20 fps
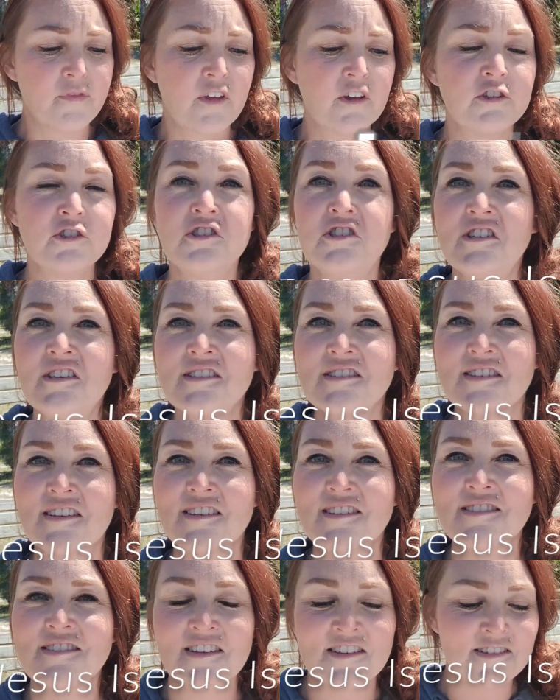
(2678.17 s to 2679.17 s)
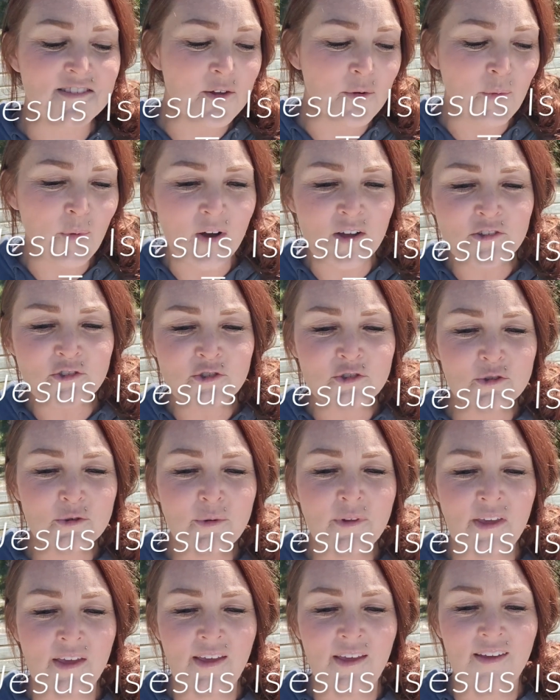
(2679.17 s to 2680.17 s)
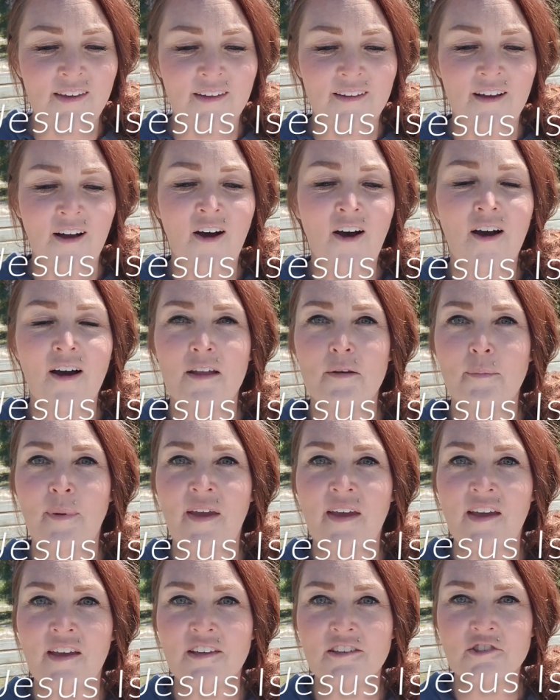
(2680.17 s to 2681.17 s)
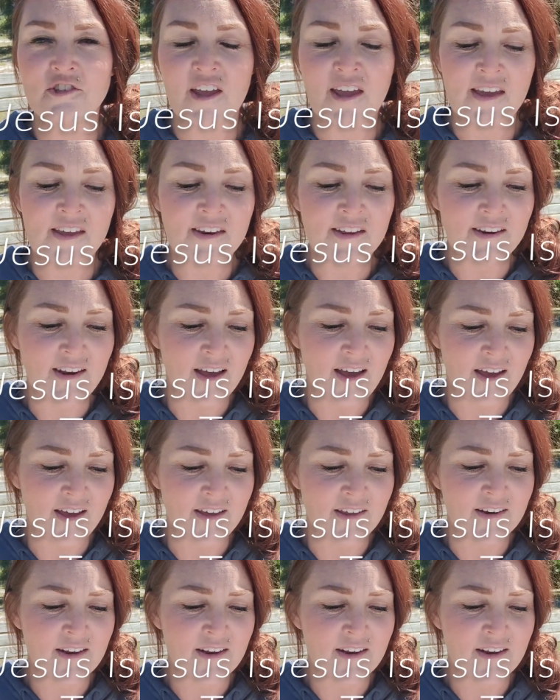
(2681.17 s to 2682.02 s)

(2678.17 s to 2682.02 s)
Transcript: Jesus is the one true king on page 89.